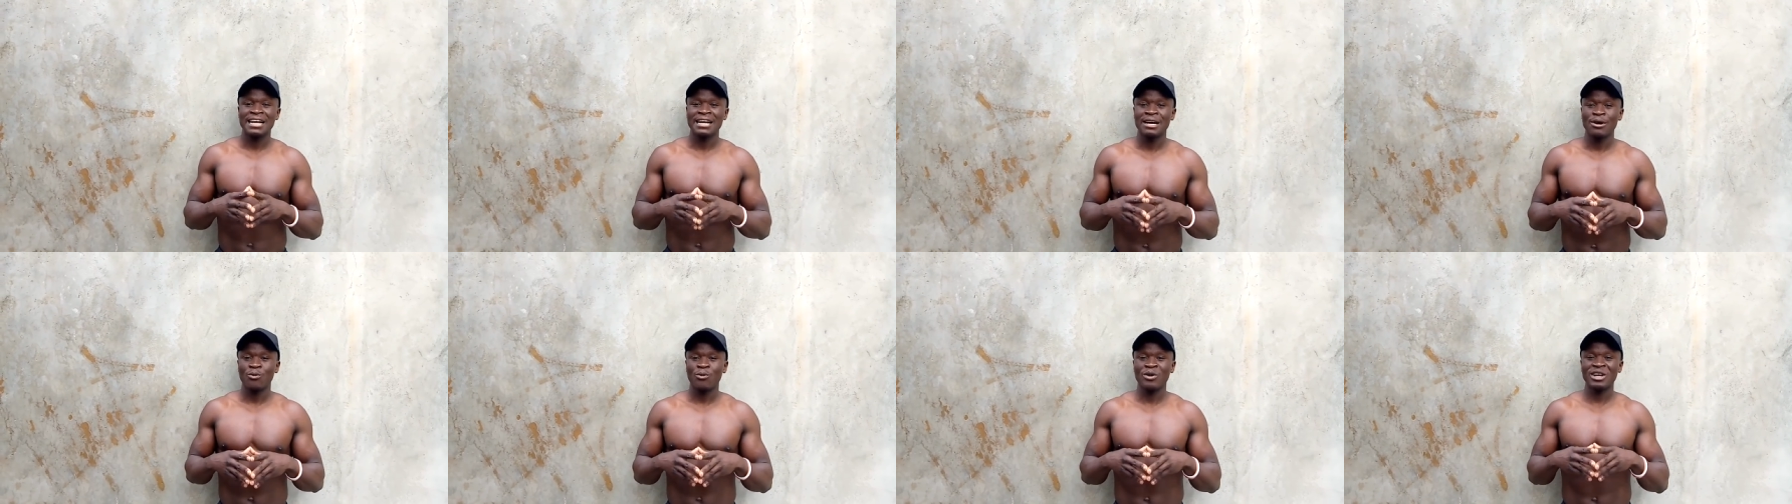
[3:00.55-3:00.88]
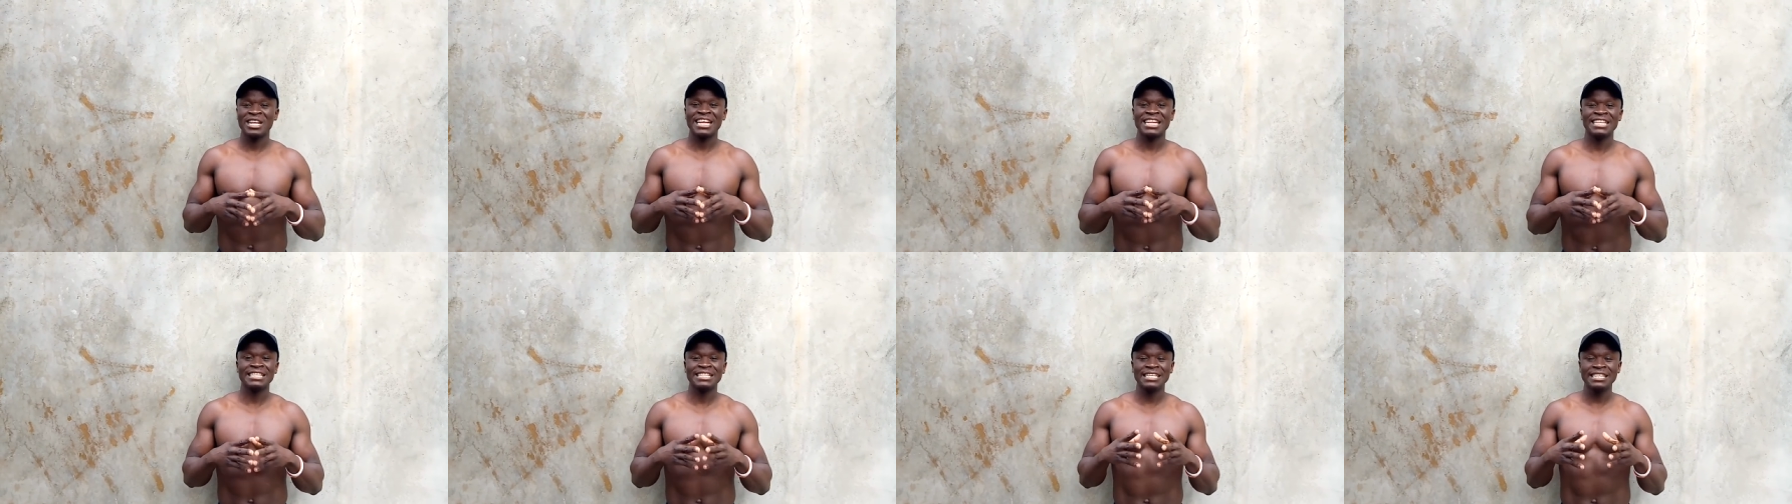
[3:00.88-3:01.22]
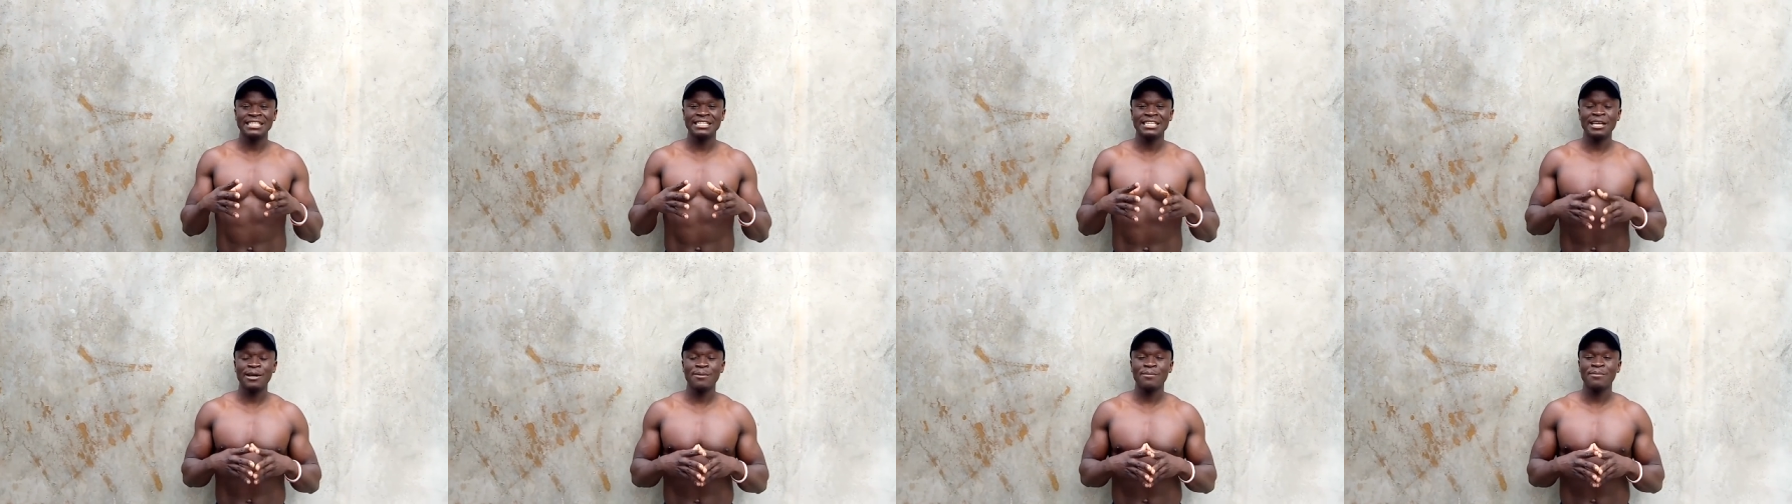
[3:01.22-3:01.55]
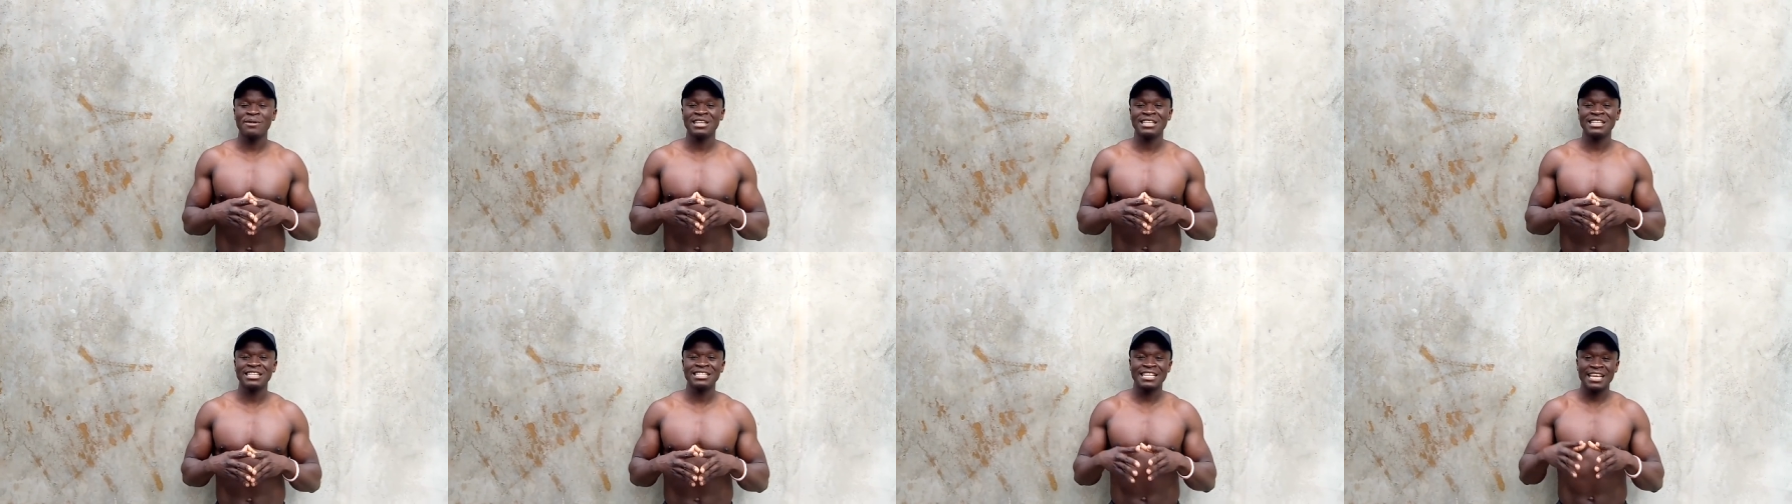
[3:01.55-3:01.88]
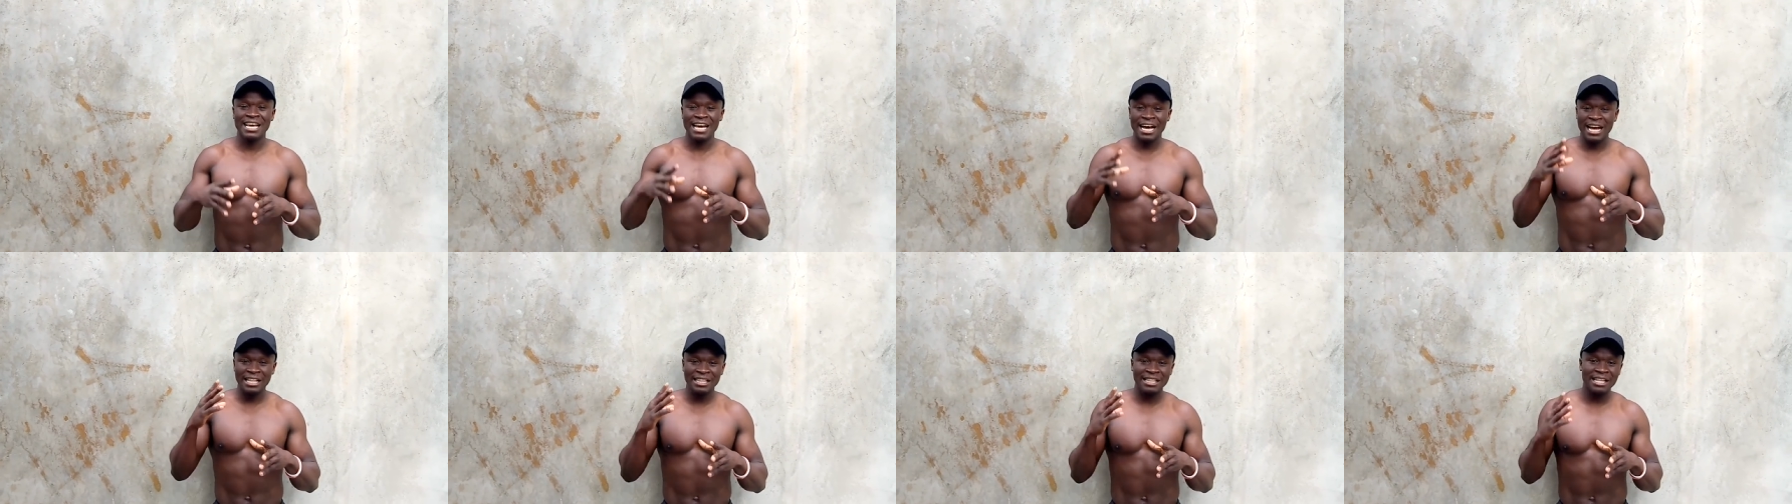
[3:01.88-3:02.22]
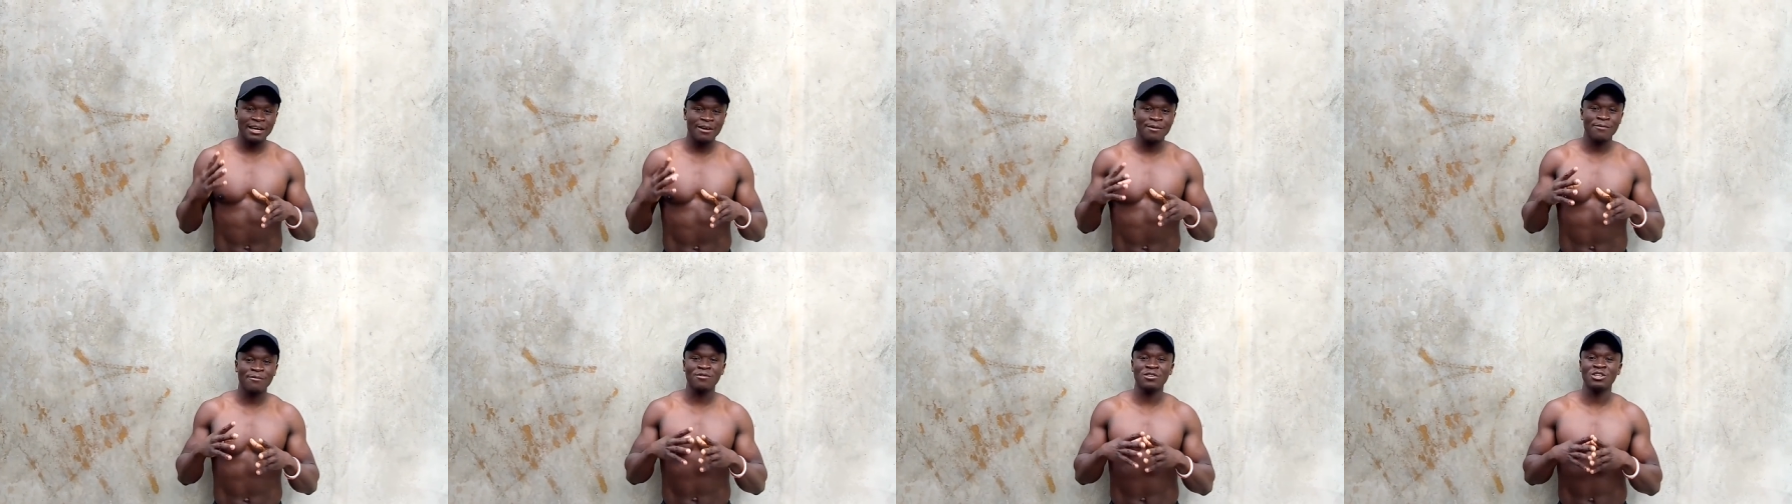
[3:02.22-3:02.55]
when I did them in the other
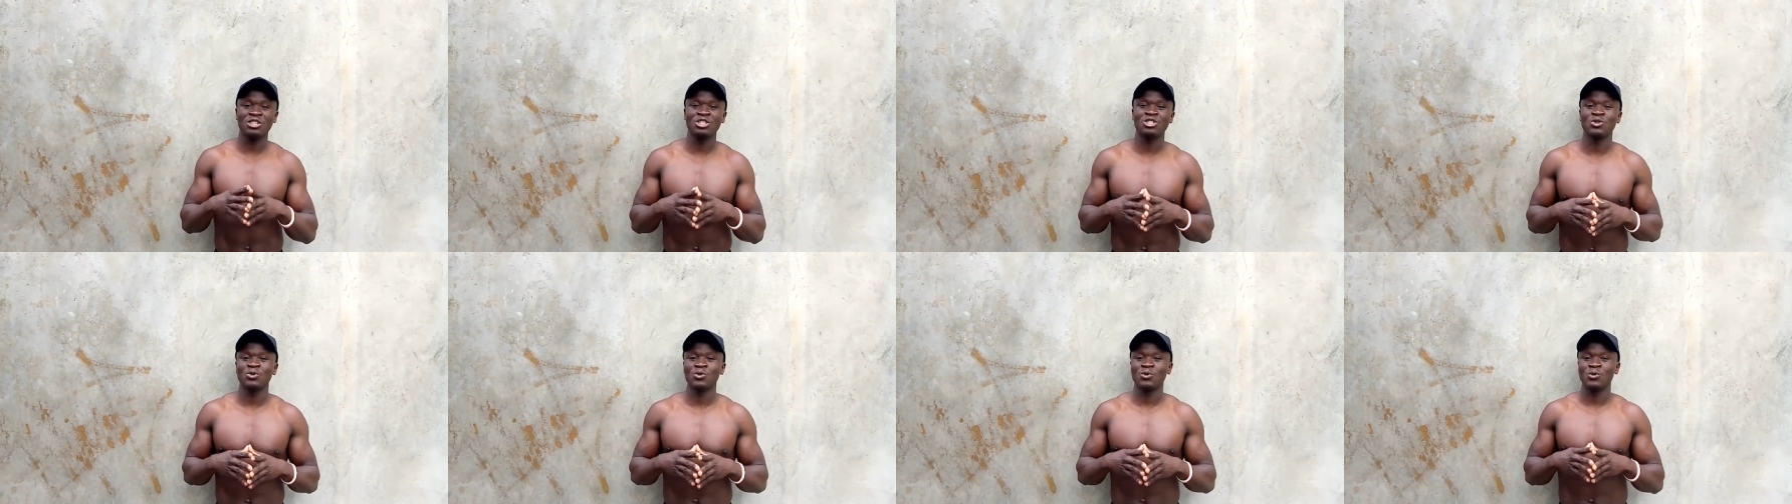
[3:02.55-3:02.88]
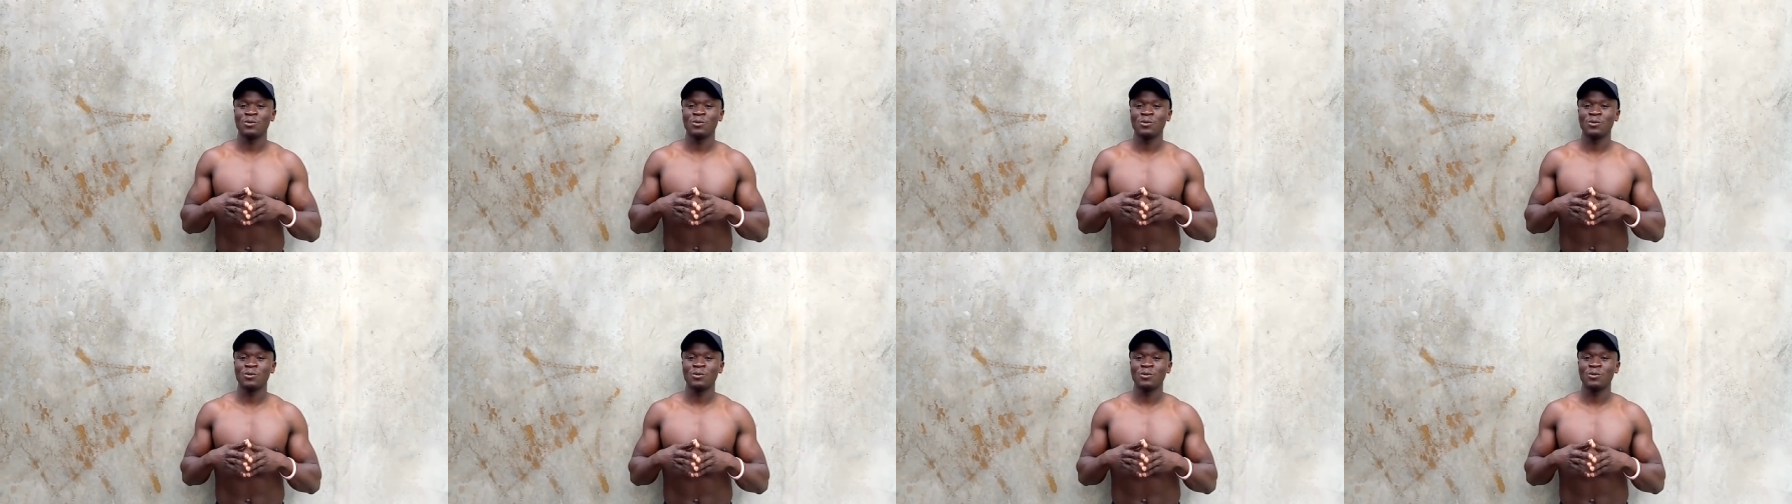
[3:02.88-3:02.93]
video.